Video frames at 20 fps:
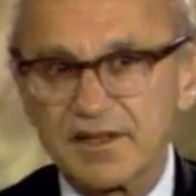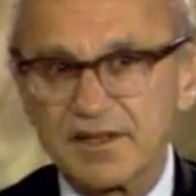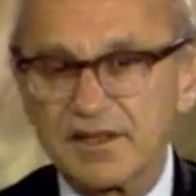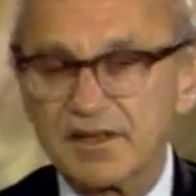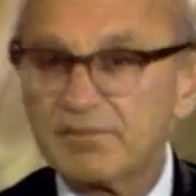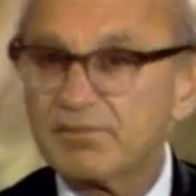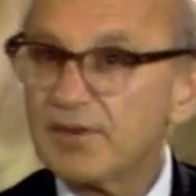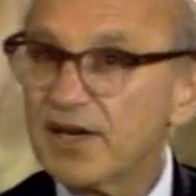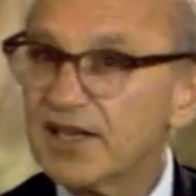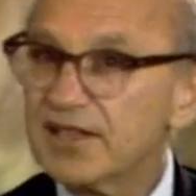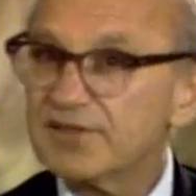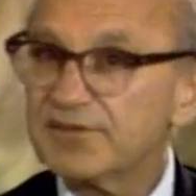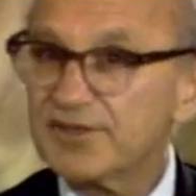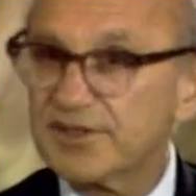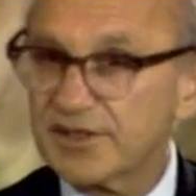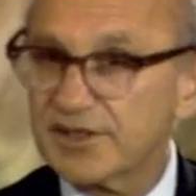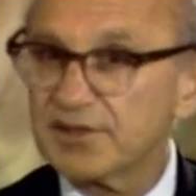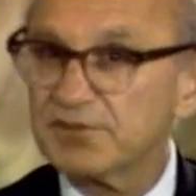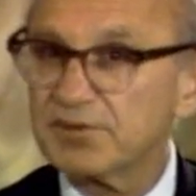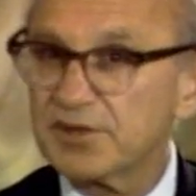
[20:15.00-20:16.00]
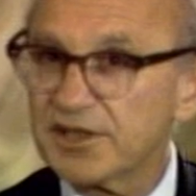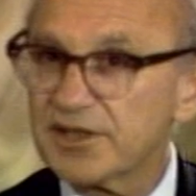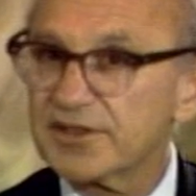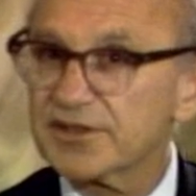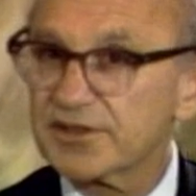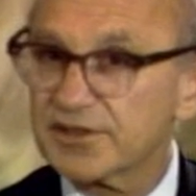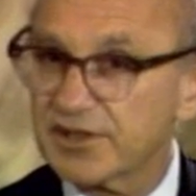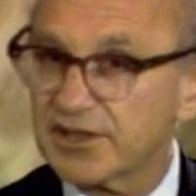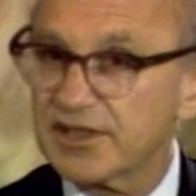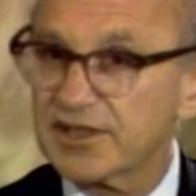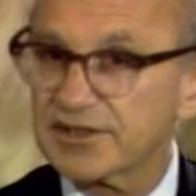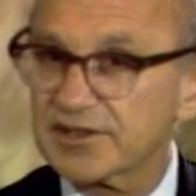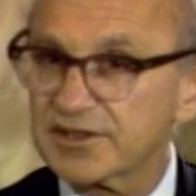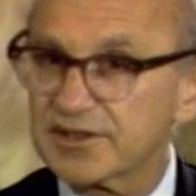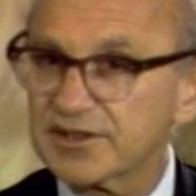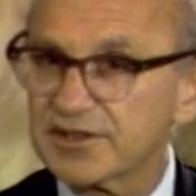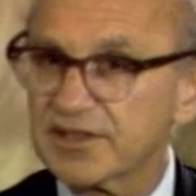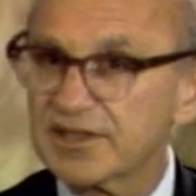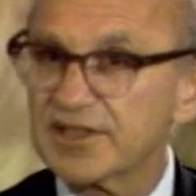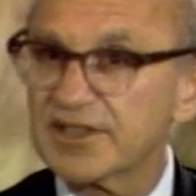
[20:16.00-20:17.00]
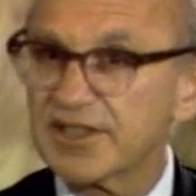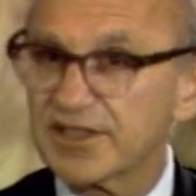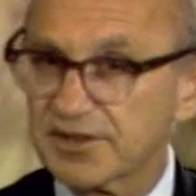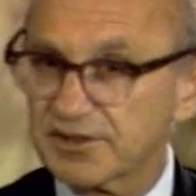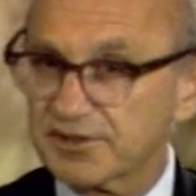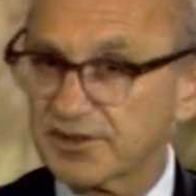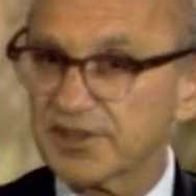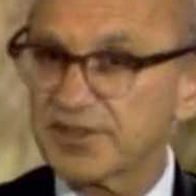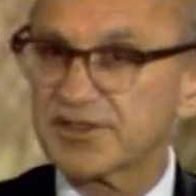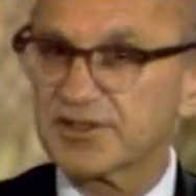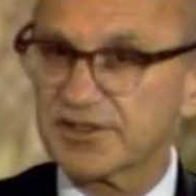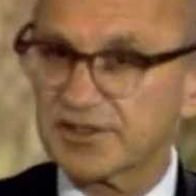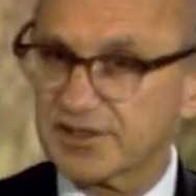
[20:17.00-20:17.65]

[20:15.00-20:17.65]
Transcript: might very well cause an increase